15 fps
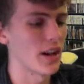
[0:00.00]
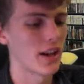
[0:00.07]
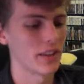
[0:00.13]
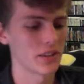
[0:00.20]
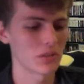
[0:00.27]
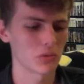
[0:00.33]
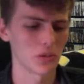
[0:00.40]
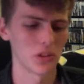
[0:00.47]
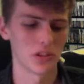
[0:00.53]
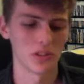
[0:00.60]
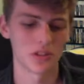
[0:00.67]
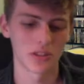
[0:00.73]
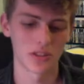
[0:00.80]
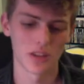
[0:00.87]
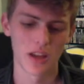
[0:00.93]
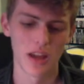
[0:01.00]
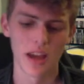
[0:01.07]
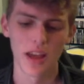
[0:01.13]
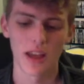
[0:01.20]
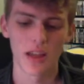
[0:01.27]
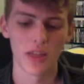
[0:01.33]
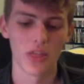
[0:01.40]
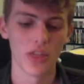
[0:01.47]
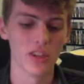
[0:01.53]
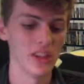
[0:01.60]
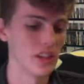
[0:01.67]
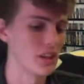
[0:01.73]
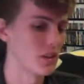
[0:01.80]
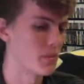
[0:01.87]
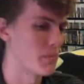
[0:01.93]
This one's
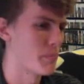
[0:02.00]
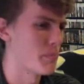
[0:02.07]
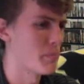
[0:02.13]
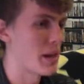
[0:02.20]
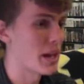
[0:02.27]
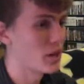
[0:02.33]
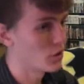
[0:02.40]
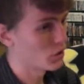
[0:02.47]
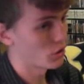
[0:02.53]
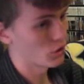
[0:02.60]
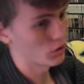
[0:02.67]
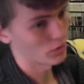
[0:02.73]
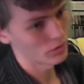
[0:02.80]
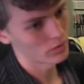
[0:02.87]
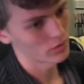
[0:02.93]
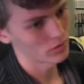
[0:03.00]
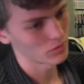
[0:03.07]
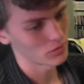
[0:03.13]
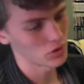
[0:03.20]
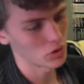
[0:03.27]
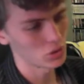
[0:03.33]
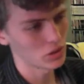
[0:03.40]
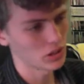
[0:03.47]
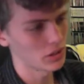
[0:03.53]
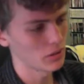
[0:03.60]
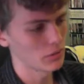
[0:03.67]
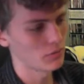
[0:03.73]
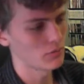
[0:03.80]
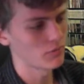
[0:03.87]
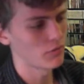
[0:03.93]
the better 2D
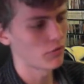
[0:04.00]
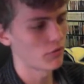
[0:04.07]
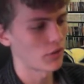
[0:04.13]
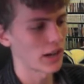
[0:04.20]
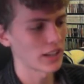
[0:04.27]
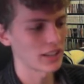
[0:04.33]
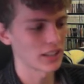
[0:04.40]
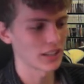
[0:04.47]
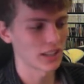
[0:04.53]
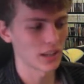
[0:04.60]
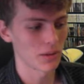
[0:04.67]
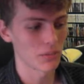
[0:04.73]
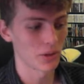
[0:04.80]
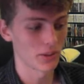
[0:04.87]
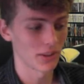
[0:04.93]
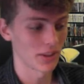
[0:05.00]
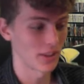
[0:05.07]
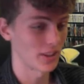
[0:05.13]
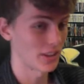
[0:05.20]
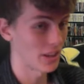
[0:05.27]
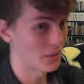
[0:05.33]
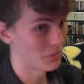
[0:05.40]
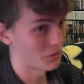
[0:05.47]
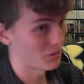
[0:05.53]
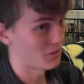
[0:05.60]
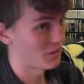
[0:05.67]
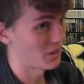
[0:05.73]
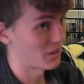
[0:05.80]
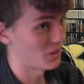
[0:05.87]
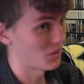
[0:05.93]
fighting game on the Game Boy
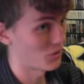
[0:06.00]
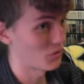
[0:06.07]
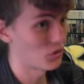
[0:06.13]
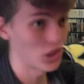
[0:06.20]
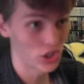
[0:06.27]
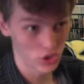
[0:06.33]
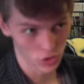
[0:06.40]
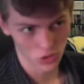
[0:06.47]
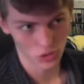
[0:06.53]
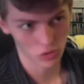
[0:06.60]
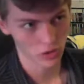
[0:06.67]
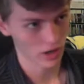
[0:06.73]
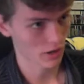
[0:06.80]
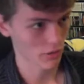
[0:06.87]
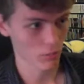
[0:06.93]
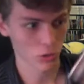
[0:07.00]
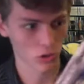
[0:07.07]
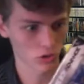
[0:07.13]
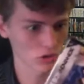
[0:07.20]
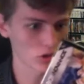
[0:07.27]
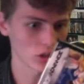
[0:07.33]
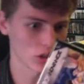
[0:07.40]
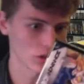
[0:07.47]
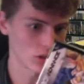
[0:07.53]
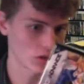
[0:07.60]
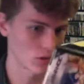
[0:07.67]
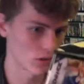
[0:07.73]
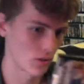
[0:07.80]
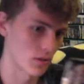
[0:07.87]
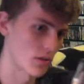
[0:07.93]
Advance featuring Dragon Ball Z
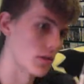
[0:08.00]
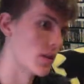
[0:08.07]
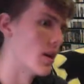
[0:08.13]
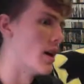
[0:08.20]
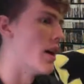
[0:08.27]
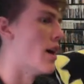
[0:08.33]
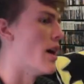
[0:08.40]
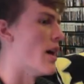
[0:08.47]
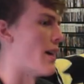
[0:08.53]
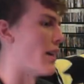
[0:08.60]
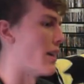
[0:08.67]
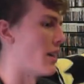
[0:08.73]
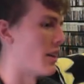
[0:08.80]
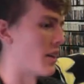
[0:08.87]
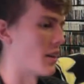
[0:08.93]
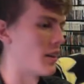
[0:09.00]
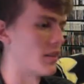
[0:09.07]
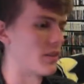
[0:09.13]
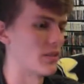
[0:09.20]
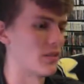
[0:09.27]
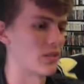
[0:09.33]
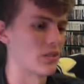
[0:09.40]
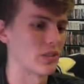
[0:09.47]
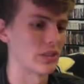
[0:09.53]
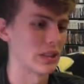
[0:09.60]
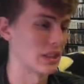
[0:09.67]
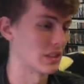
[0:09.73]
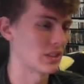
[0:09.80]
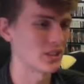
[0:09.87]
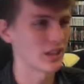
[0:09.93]
characters, and
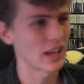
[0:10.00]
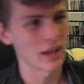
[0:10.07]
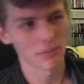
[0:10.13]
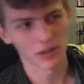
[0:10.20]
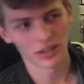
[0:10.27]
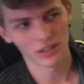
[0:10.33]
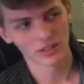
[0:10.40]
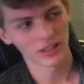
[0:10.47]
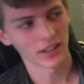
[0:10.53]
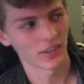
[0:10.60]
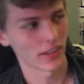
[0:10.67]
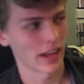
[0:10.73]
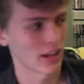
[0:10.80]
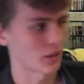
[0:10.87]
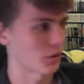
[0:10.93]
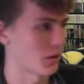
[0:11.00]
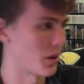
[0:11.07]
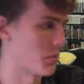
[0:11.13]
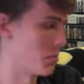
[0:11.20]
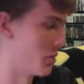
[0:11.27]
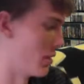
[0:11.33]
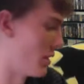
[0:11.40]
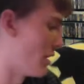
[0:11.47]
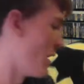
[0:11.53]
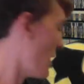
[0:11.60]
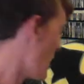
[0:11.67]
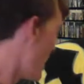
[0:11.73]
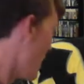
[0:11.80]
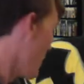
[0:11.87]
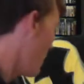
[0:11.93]
it's still, I mean, it's not that great, but
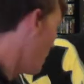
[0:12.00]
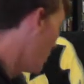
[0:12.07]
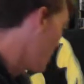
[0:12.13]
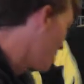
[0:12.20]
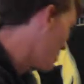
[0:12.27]
it is